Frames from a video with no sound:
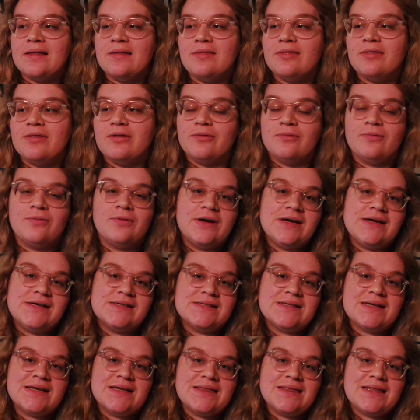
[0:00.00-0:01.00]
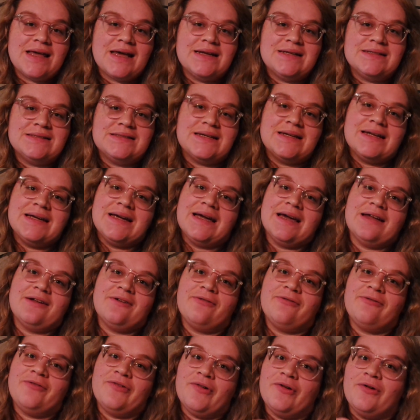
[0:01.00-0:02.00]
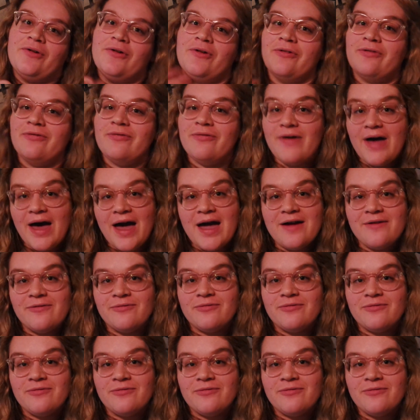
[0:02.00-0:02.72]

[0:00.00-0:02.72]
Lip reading: The reason that it didn't get a full 5